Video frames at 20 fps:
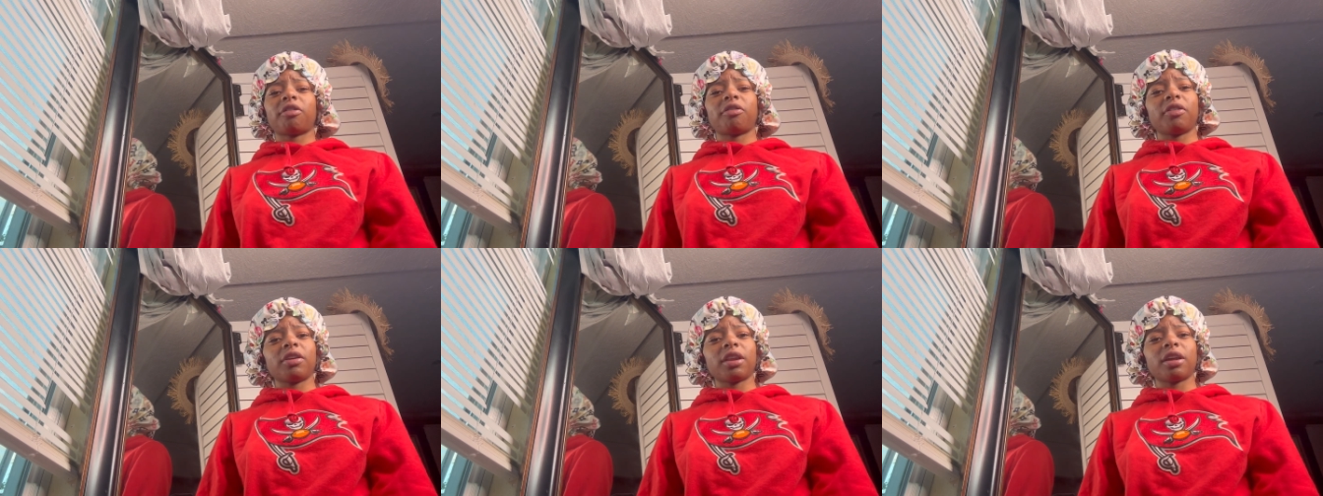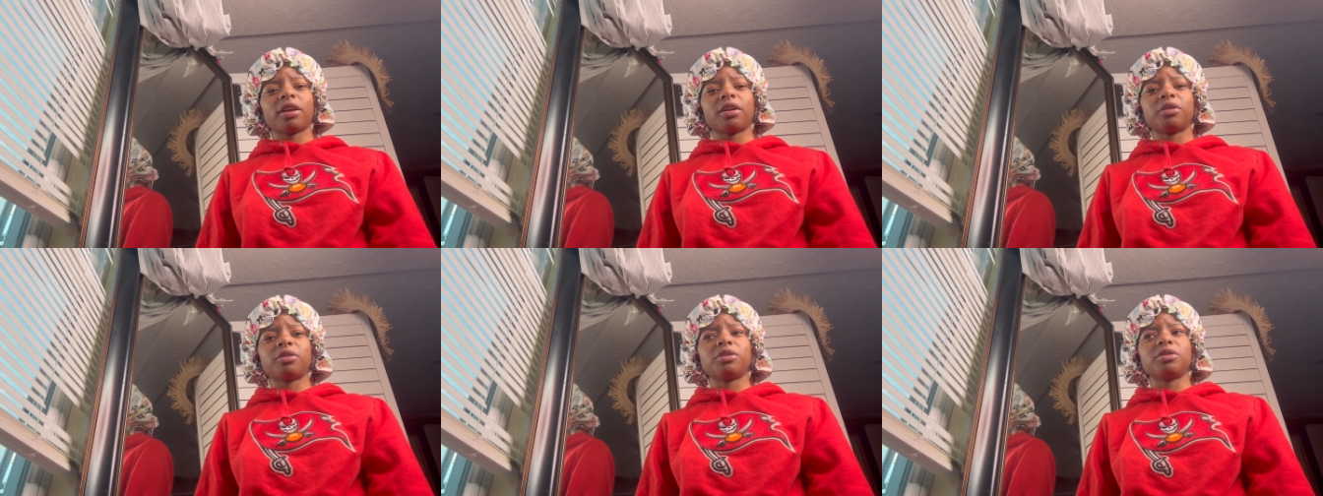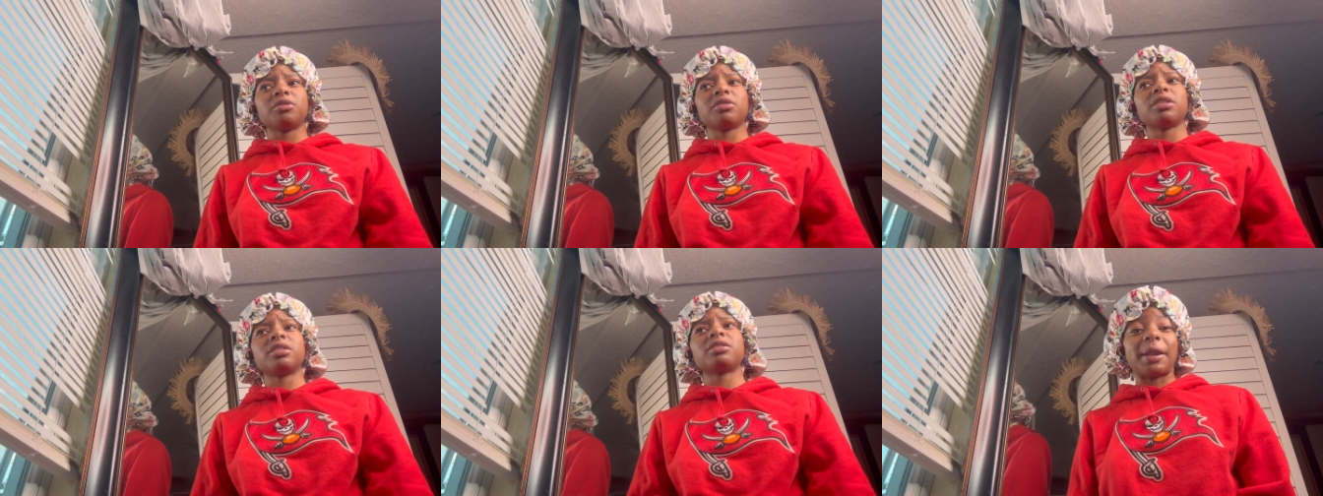video? You
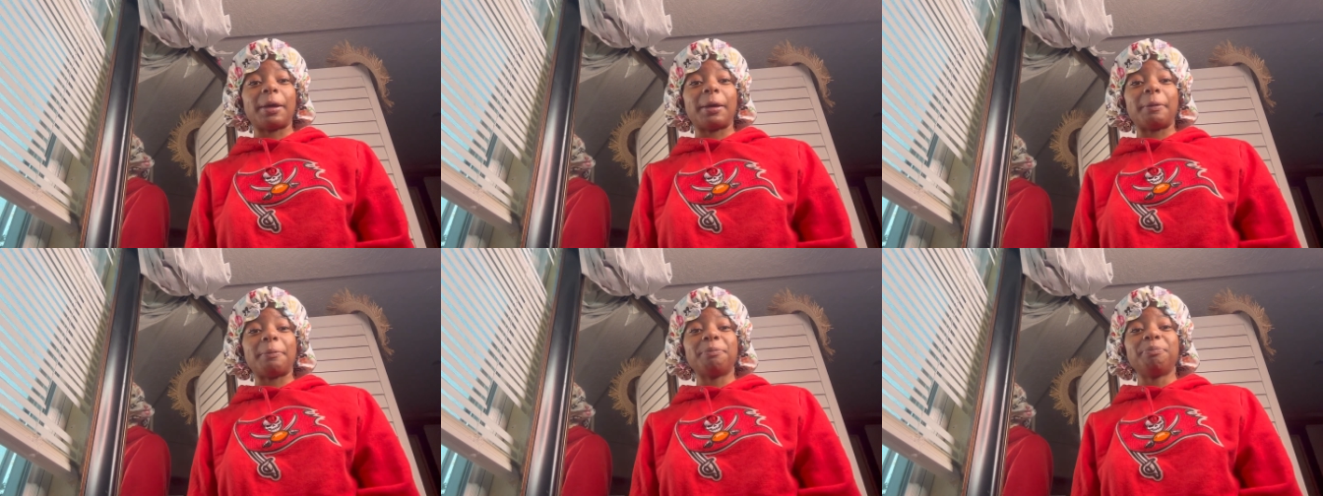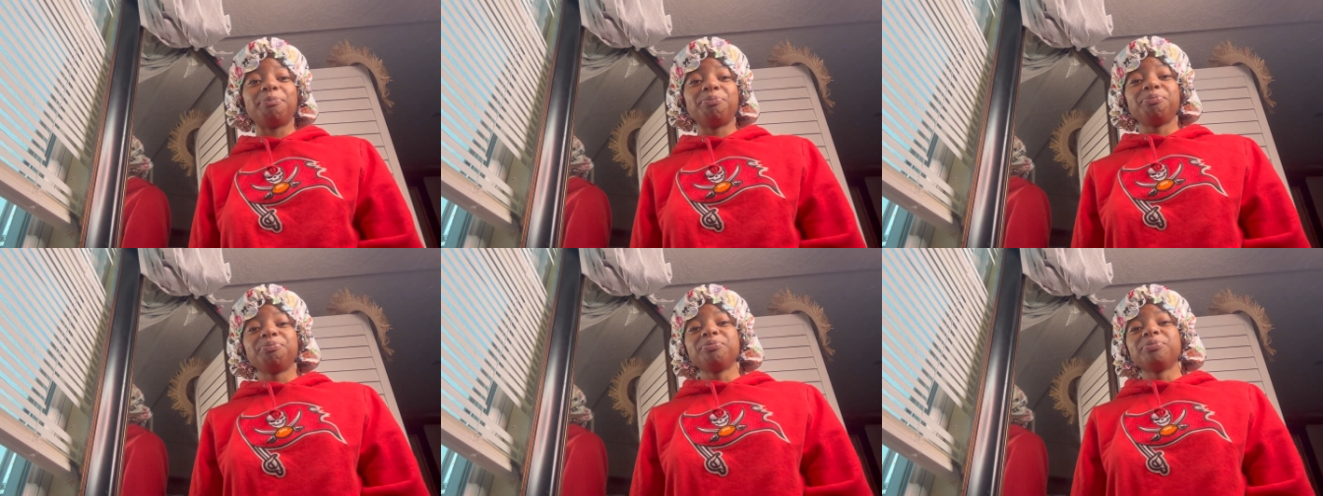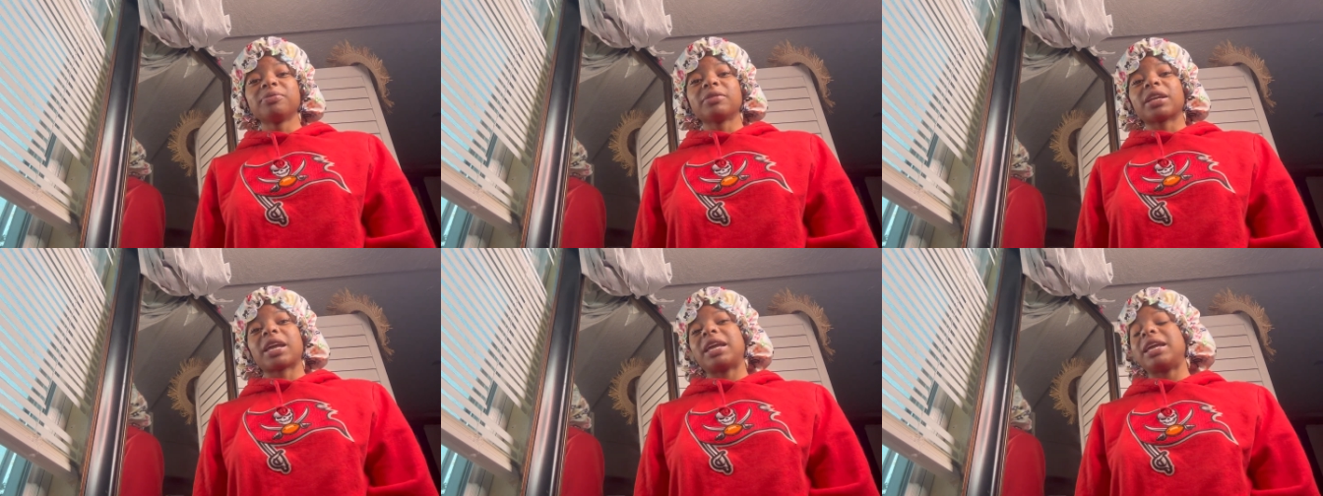need to.
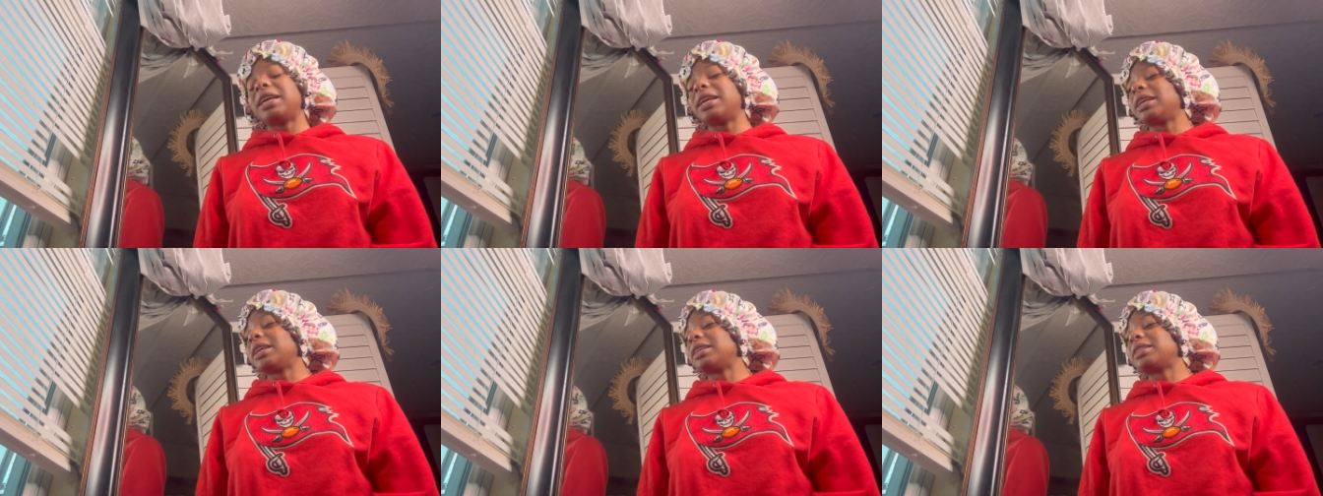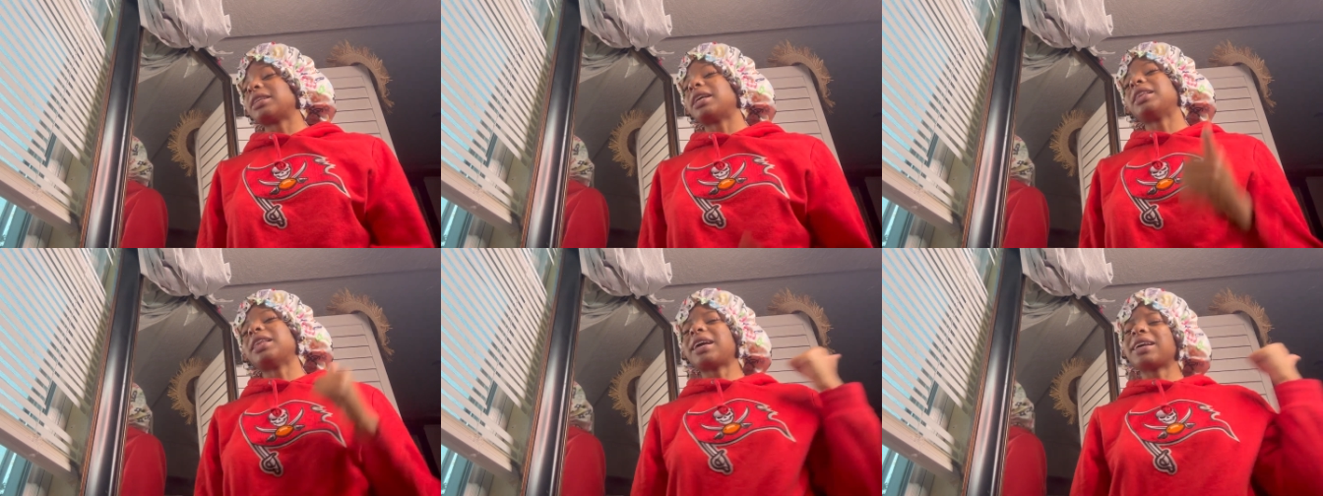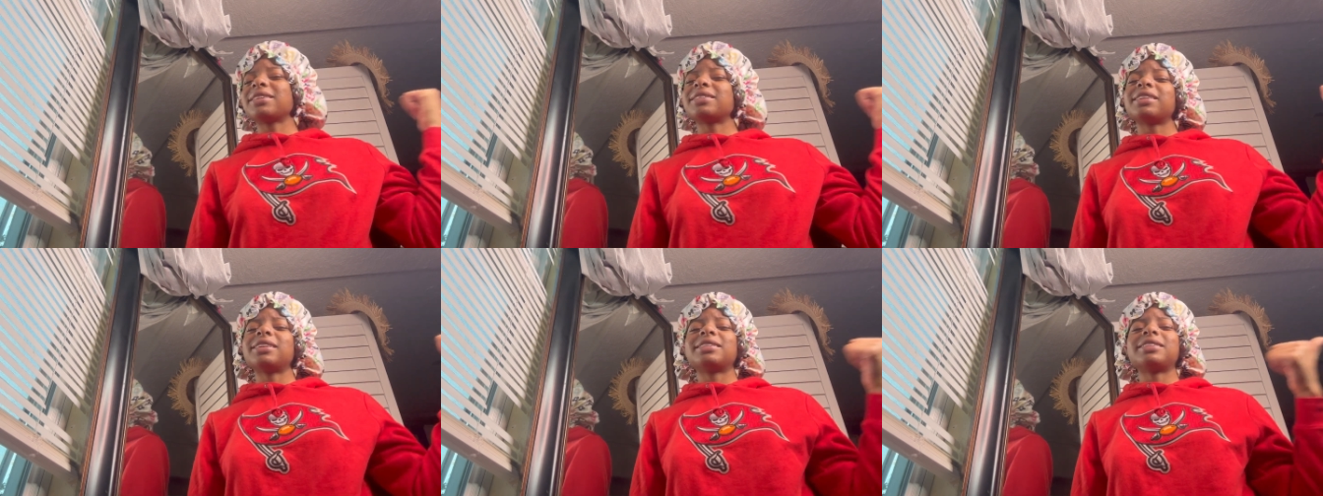It is
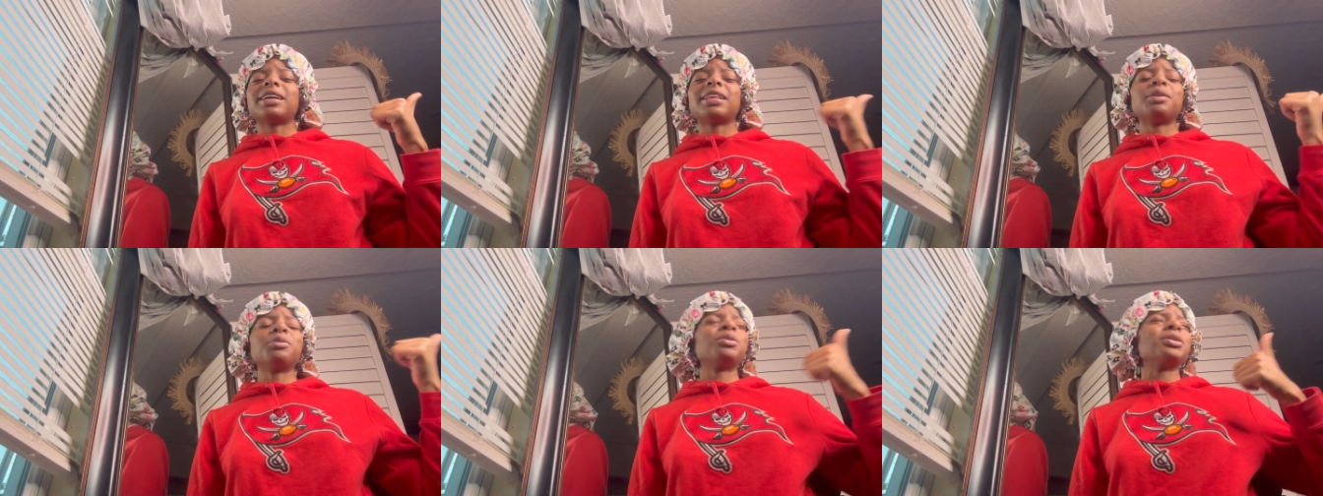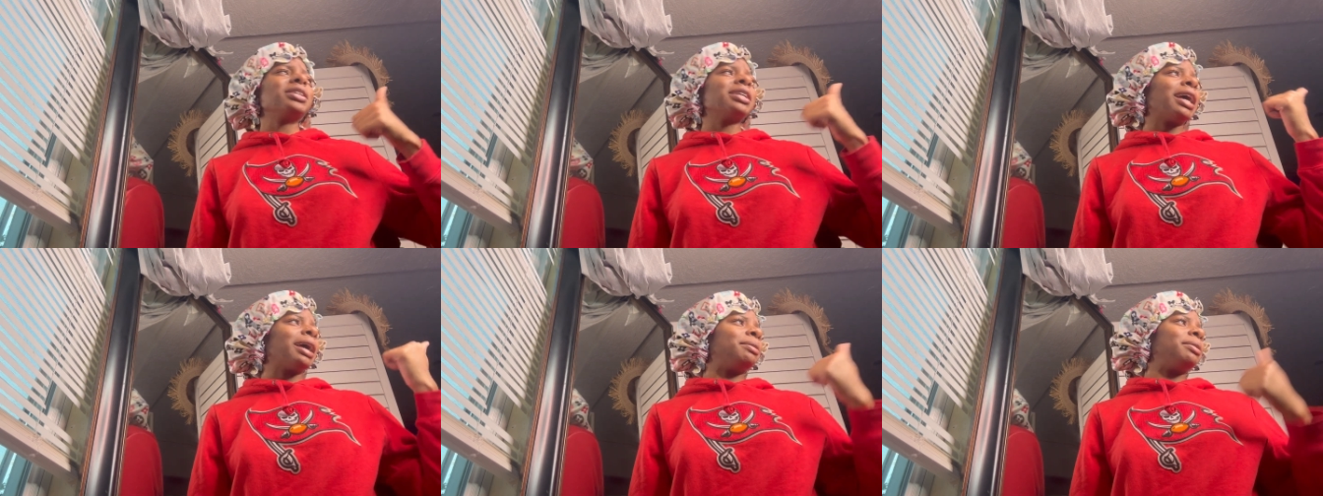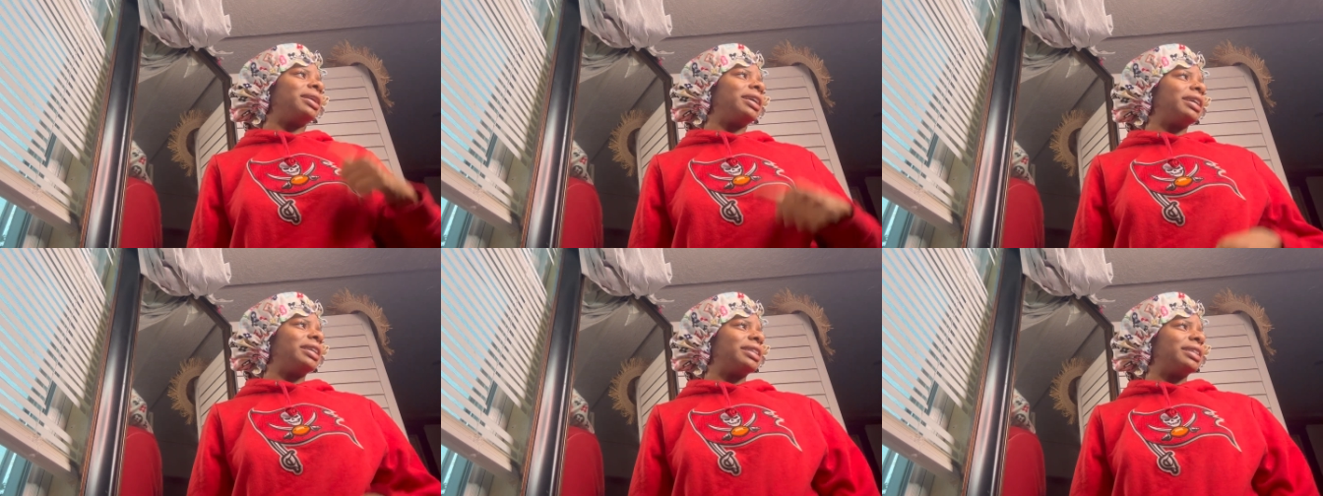Alexa. Tell them what time it
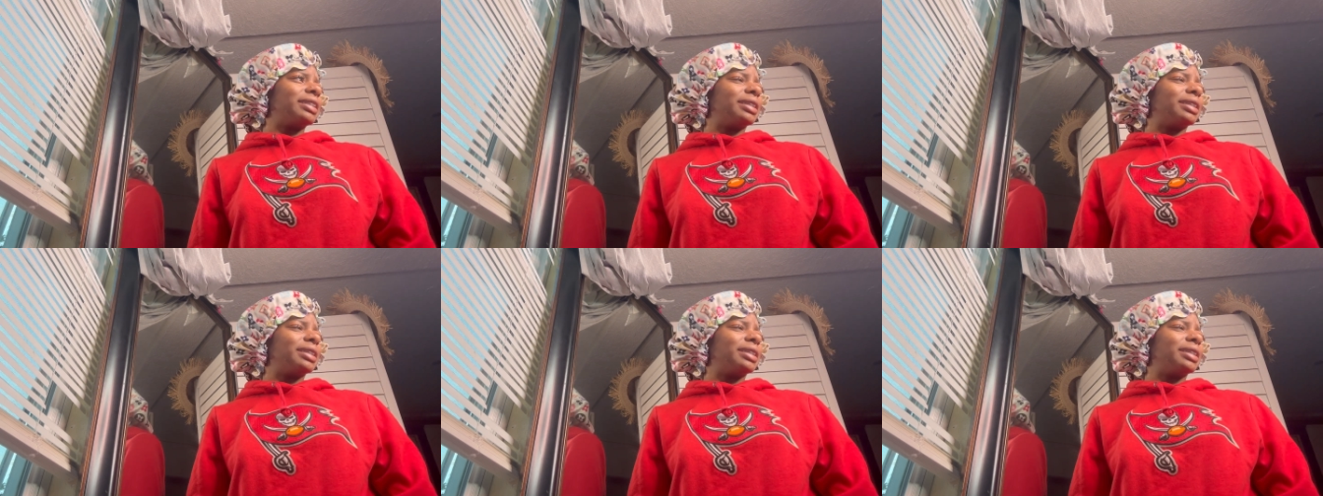is.